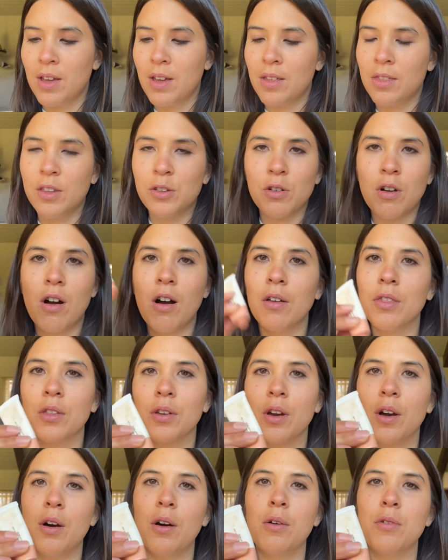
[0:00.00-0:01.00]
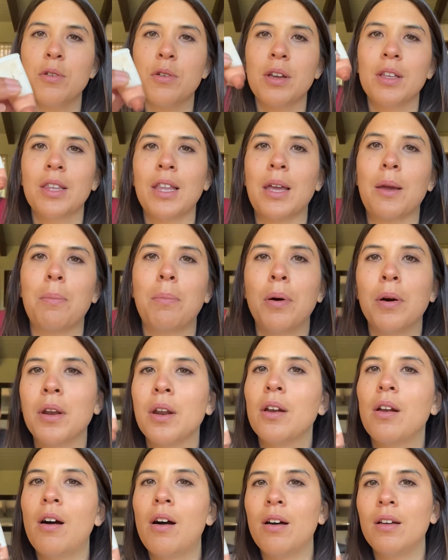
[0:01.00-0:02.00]
These are on the go. You can like put
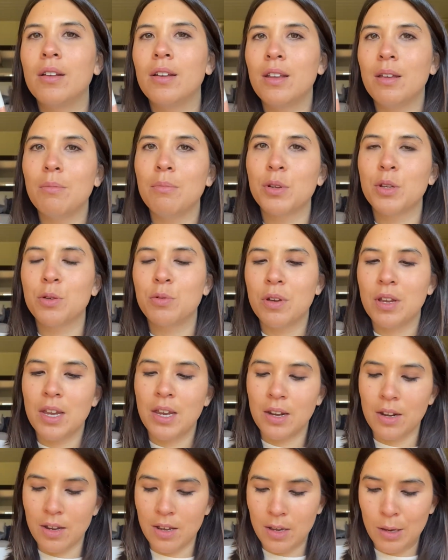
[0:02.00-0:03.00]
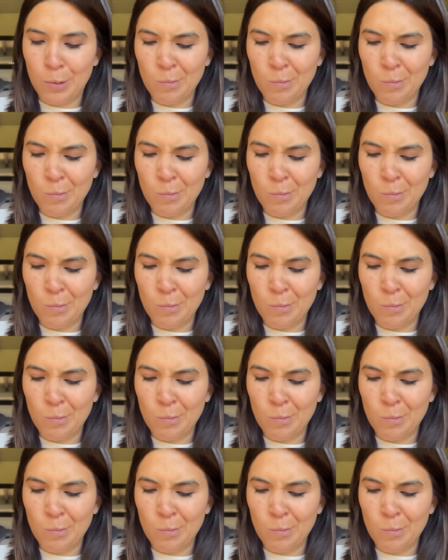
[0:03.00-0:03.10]
it on in between,